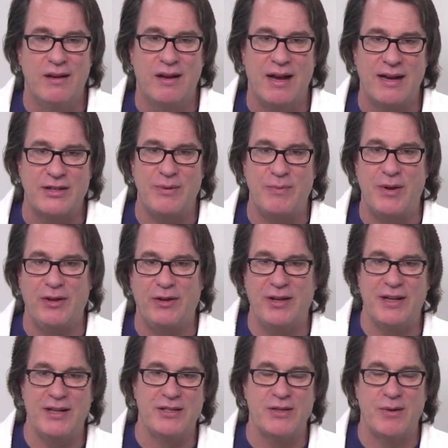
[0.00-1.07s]
I actually build
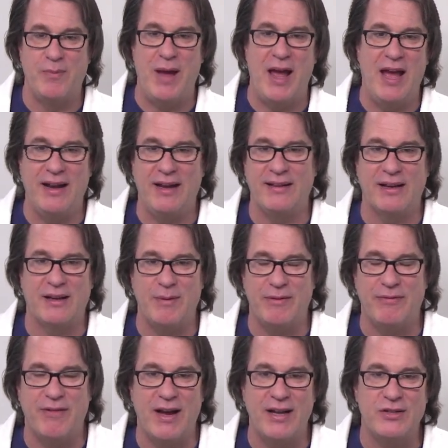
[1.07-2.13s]
in some padding that can be
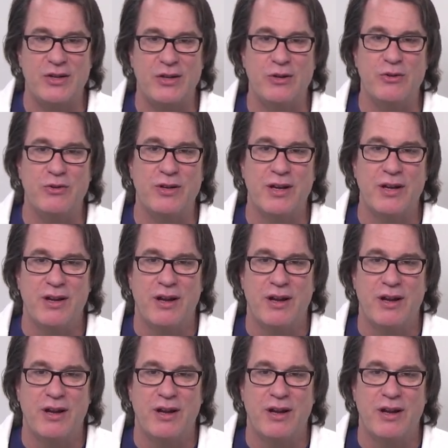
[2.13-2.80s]
fine-tuned,